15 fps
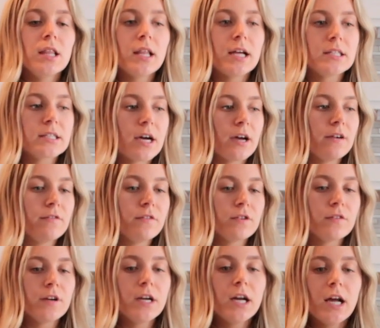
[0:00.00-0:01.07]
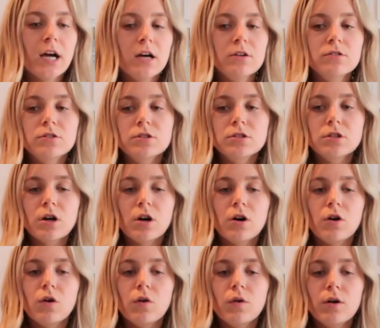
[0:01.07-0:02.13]
That's how I feel right now.
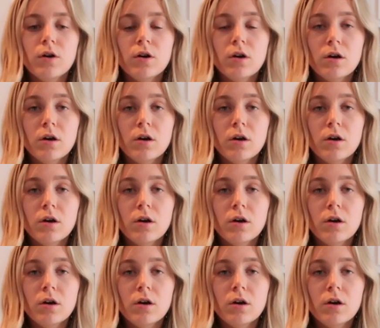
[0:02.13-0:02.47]
So